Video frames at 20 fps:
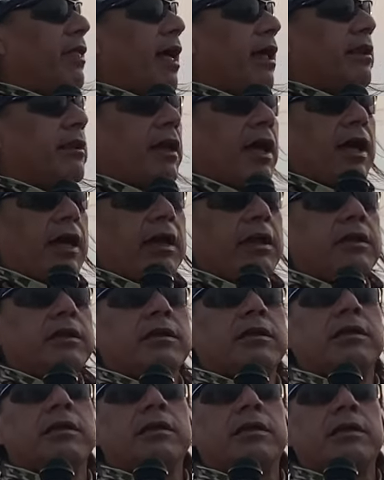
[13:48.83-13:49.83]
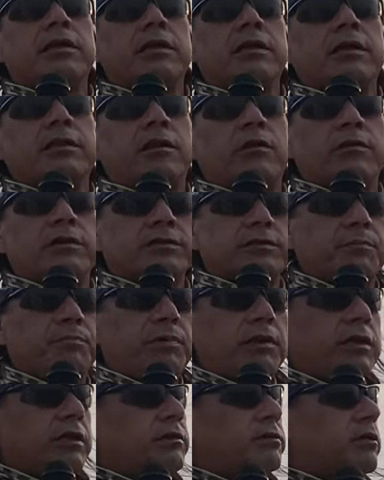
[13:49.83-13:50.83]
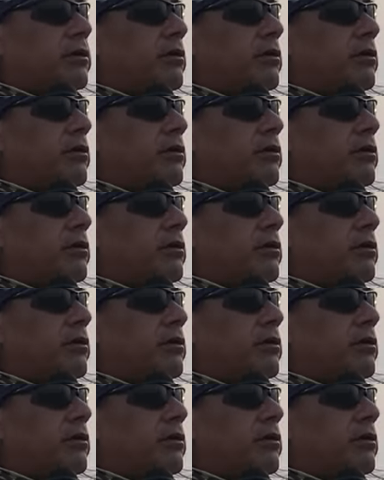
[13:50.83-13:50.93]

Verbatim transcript: night, there was a blizzard